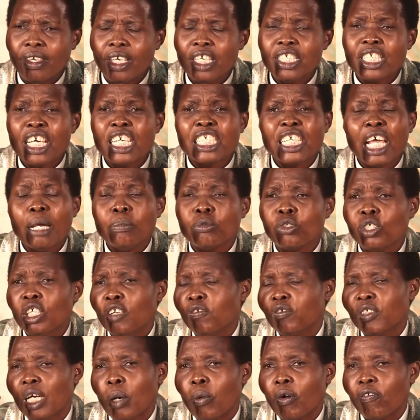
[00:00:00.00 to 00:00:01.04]
It's a time to
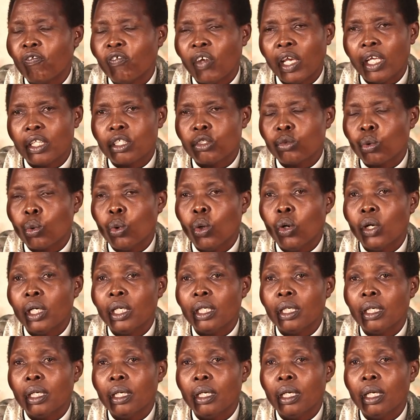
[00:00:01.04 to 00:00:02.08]
lift our faith to
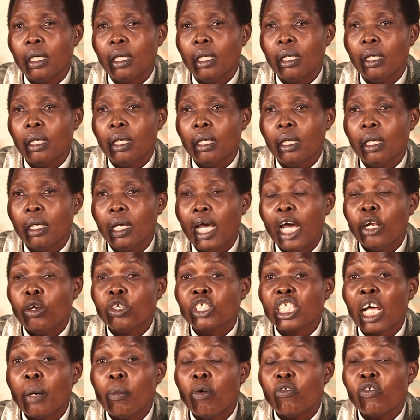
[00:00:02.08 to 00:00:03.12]
God. I
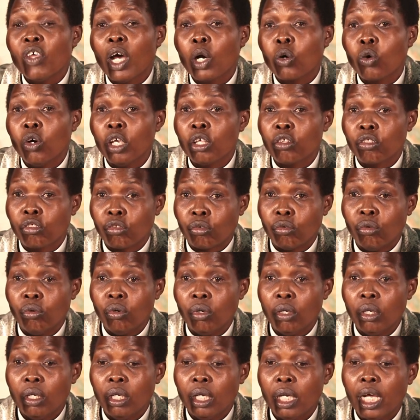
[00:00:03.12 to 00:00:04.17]
know some of you are going
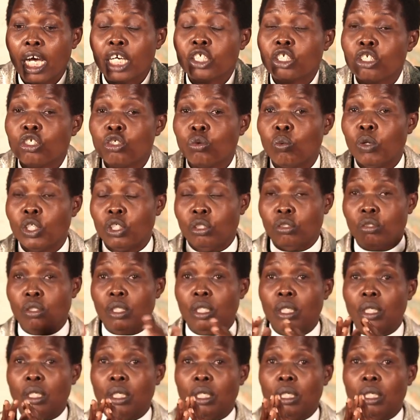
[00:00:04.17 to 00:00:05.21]
through a
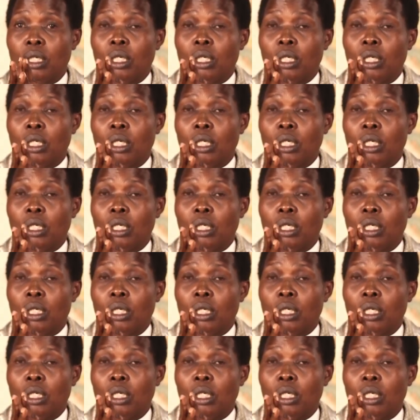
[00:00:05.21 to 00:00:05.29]
situation.